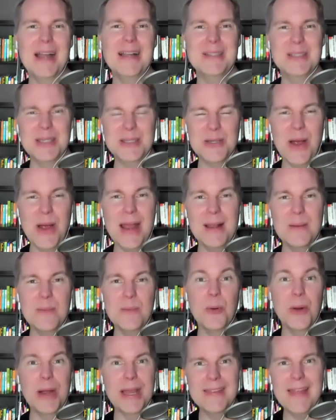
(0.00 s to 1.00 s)
try to
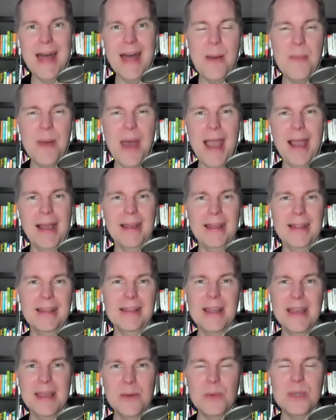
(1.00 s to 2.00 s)
bring that back.
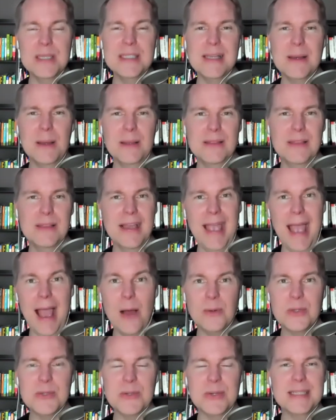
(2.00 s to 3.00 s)
And it was the
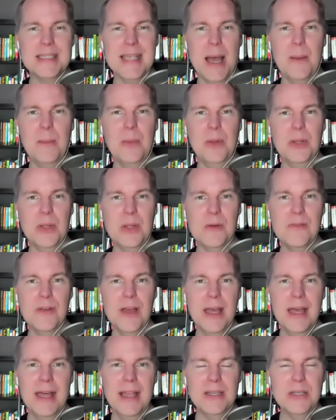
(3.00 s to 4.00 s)
counter example of
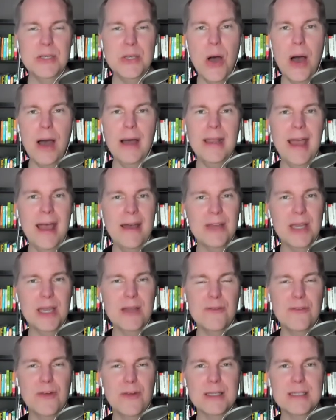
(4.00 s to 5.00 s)
not having
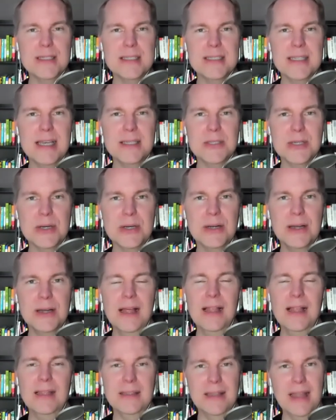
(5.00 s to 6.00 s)
it front and center
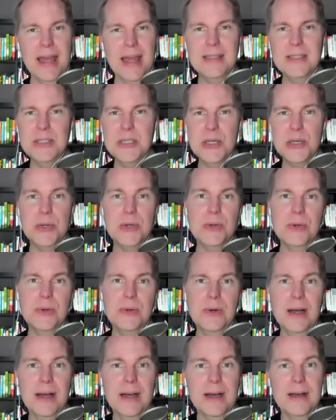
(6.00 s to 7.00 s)
led
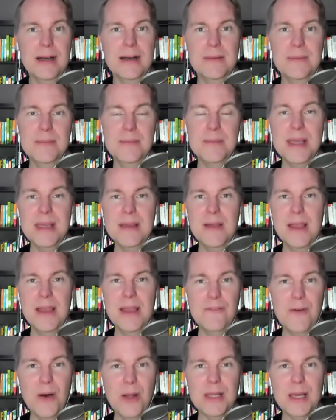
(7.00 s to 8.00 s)
to
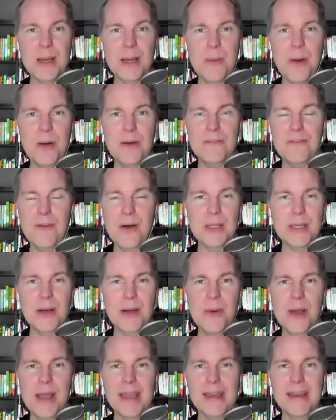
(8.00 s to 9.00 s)
it falling
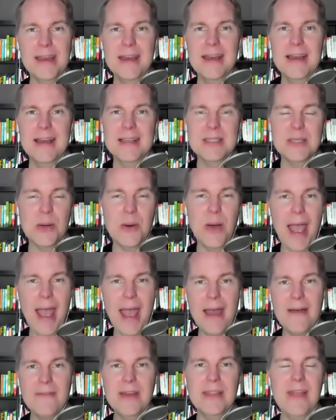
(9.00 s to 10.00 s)
away. So
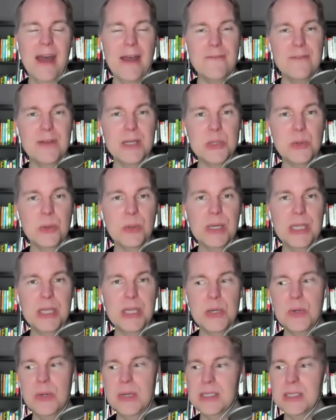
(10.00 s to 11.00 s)
having that visual
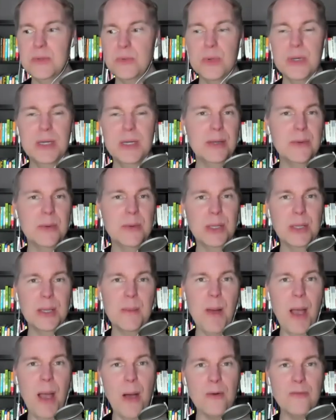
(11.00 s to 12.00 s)
cue is really, really
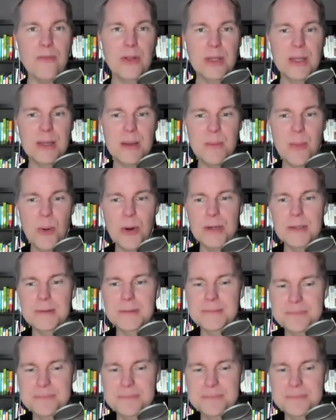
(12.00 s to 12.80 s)
powerful and important.